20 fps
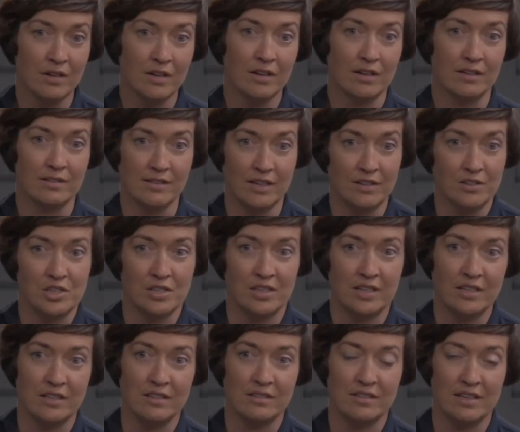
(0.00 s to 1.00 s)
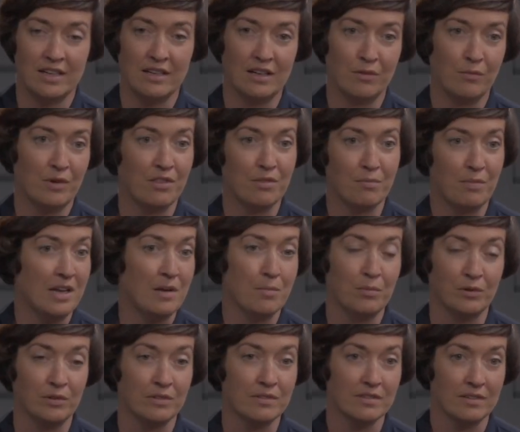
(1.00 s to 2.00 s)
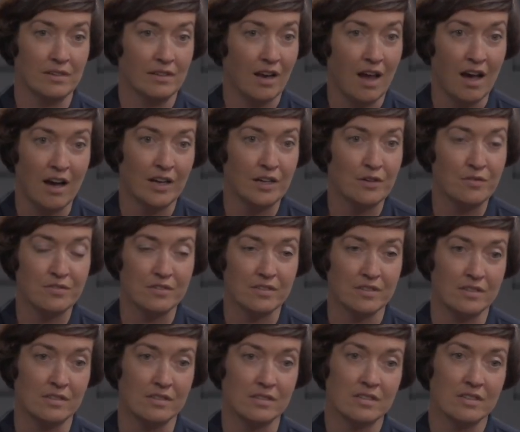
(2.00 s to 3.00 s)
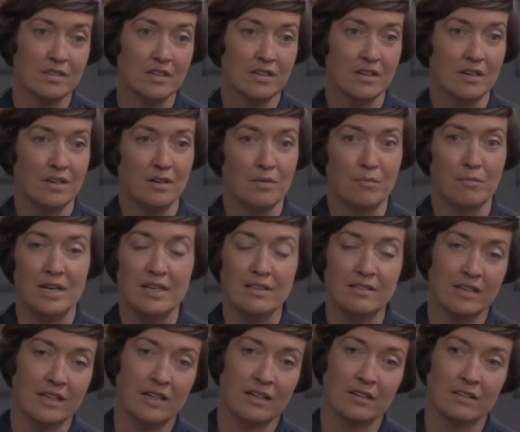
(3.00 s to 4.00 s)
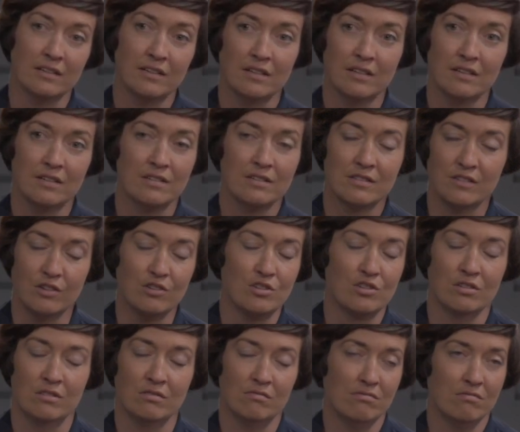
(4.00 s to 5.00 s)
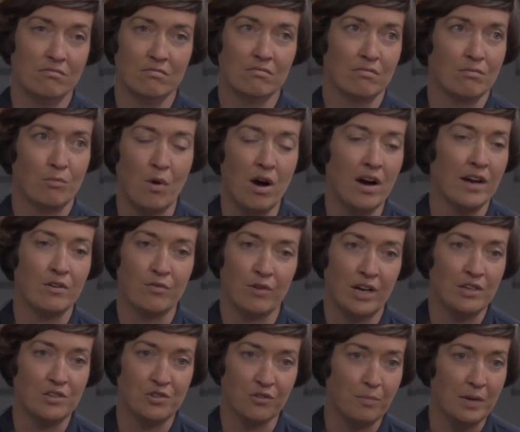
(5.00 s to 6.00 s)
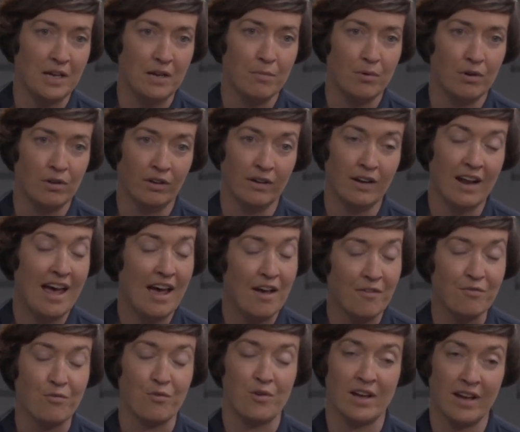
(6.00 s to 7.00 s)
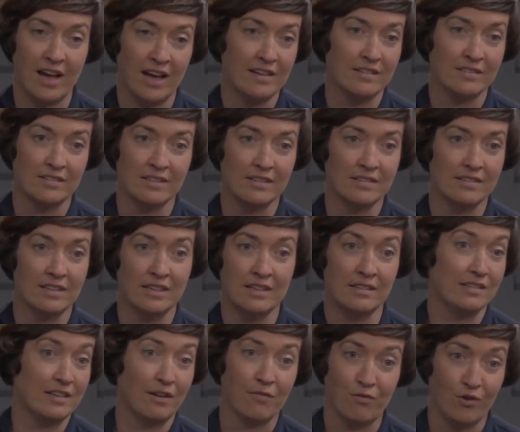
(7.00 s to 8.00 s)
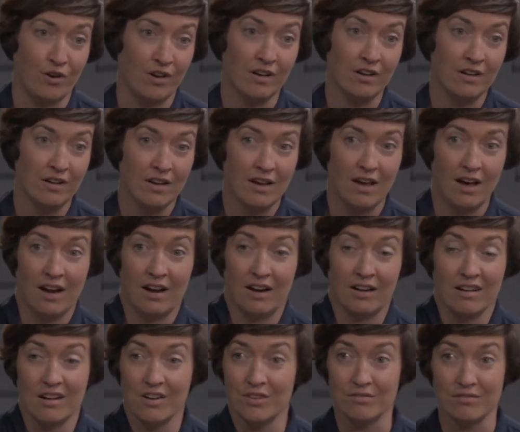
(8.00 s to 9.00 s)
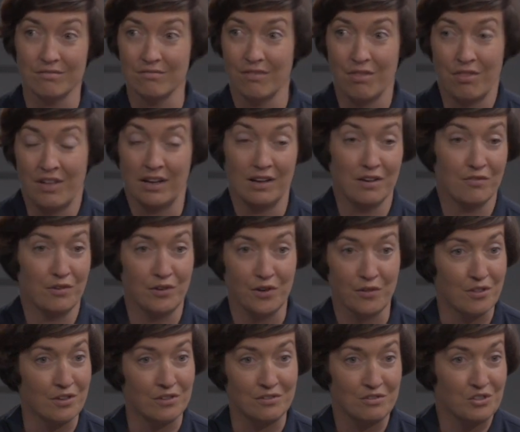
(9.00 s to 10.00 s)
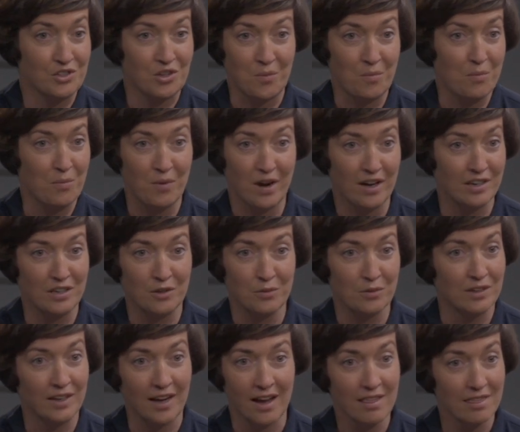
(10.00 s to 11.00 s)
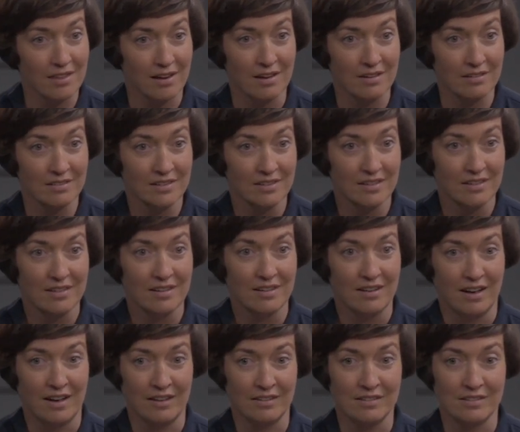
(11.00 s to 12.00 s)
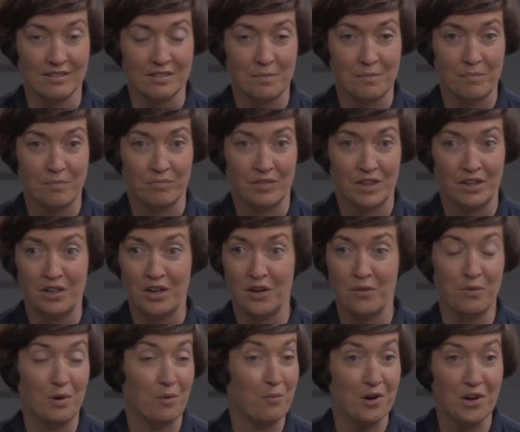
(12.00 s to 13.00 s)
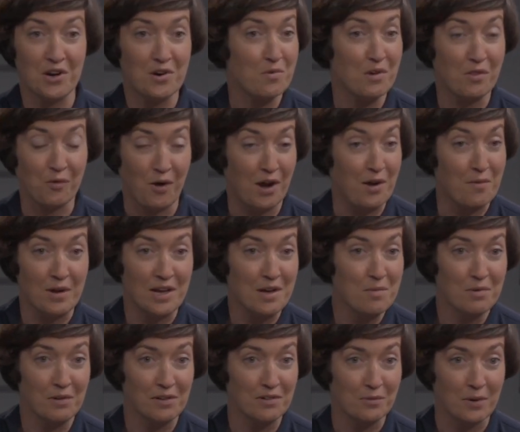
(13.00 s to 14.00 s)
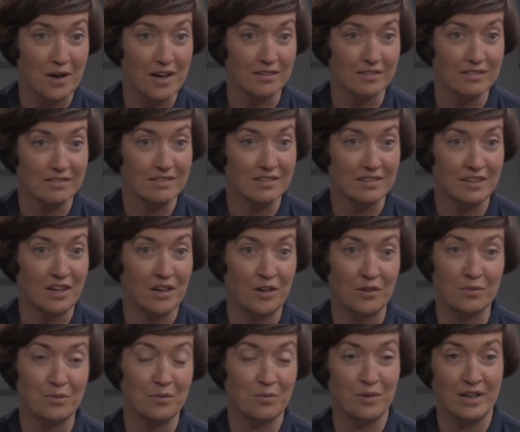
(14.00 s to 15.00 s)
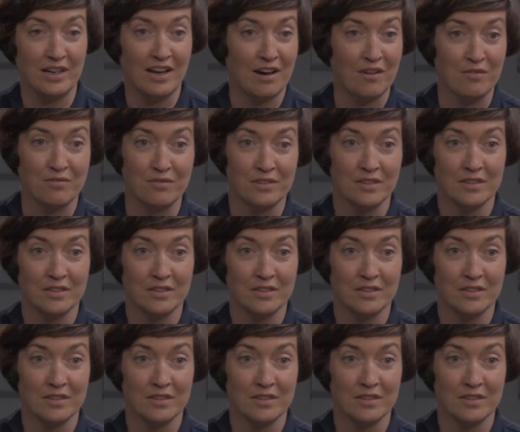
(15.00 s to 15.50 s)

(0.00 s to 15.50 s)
essentially you're dealing with people's lives and meeting such a wide range of people, and every case is different. And I can't think of another job where you would get that. And, you know, we work with great people as well. You know, we have